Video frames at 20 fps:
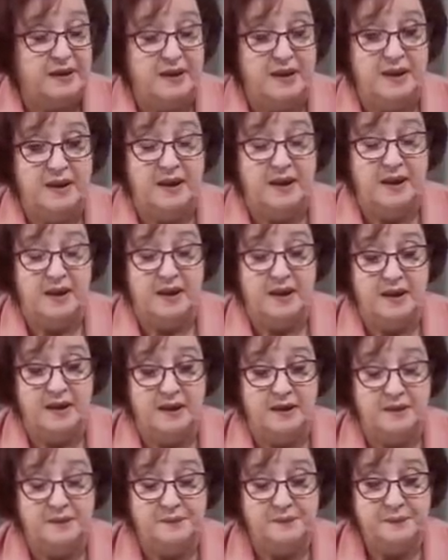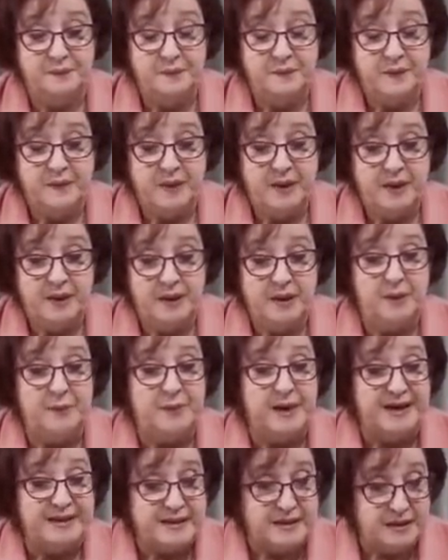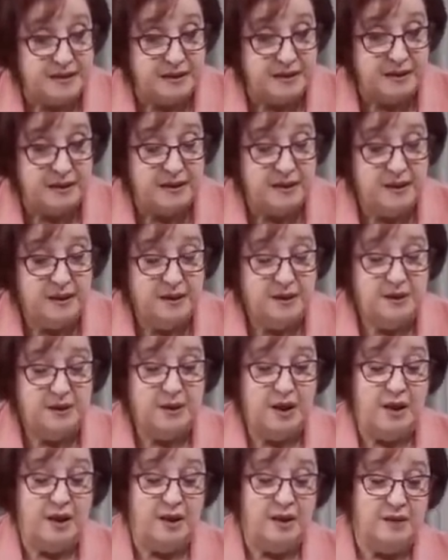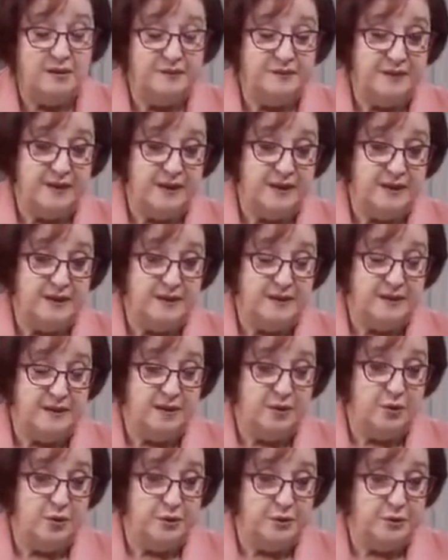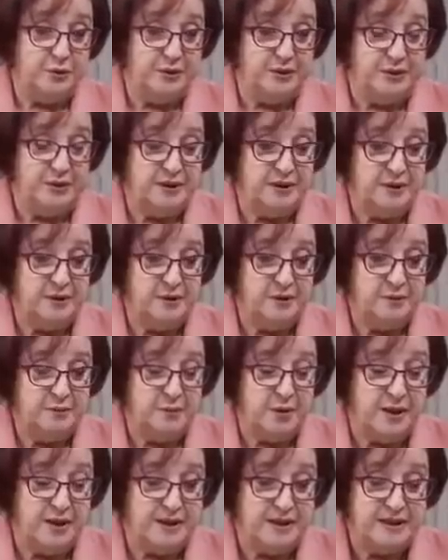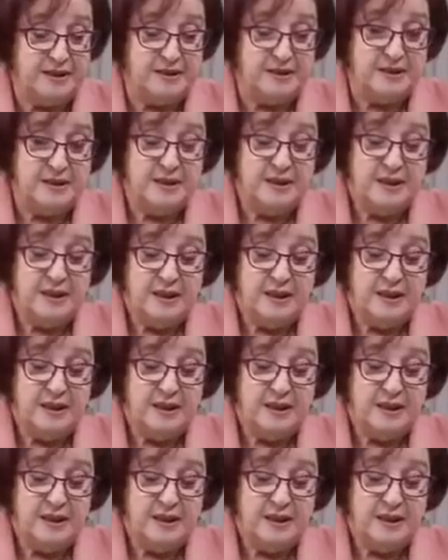the capacity of the law and order bodies.